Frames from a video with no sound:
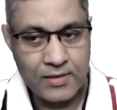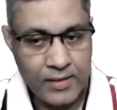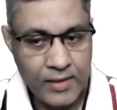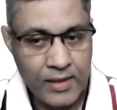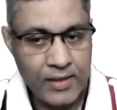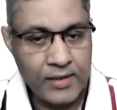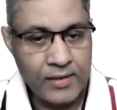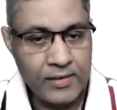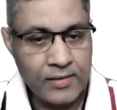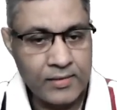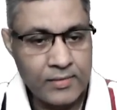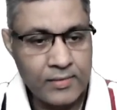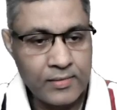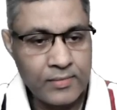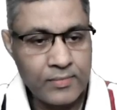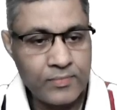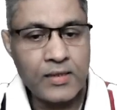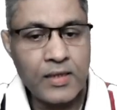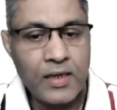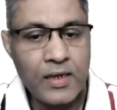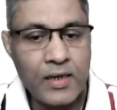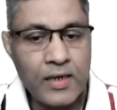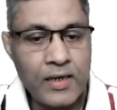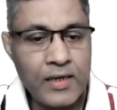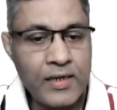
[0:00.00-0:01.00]
then
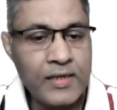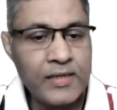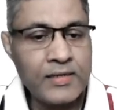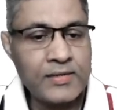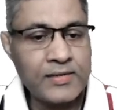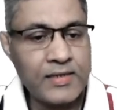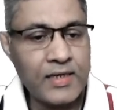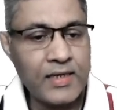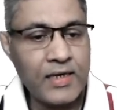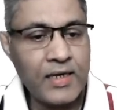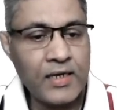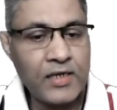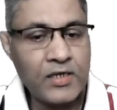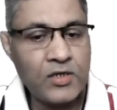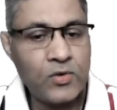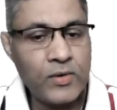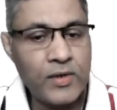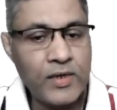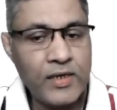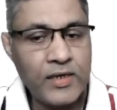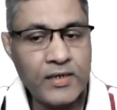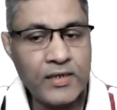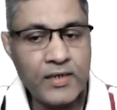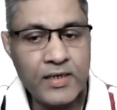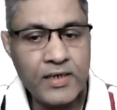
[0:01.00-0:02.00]
the least
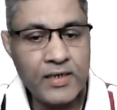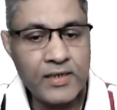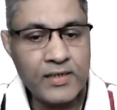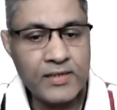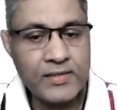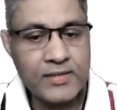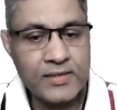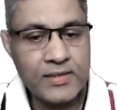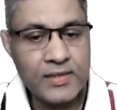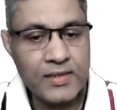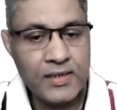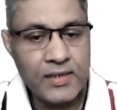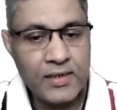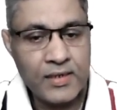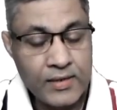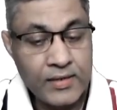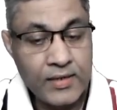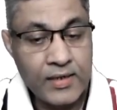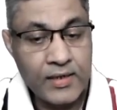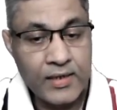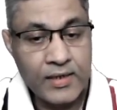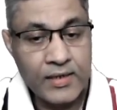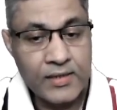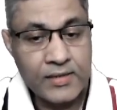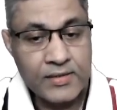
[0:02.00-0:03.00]
accurate is
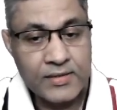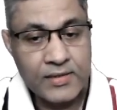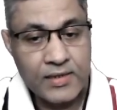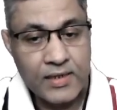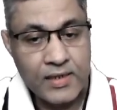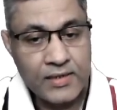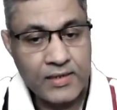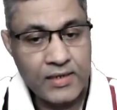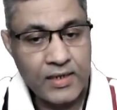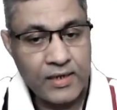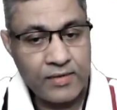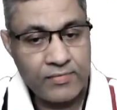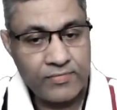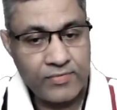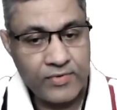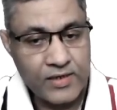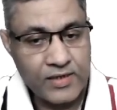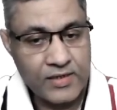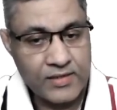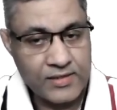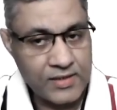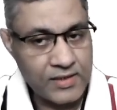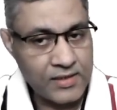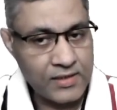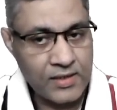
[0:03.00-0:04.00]
nearest 10
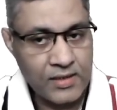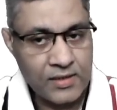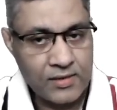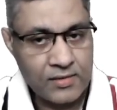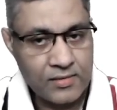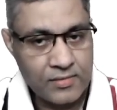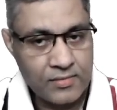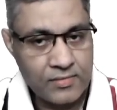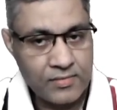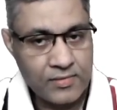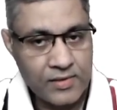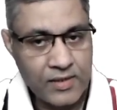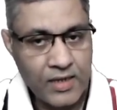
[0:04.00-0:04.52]
feet, isn't it?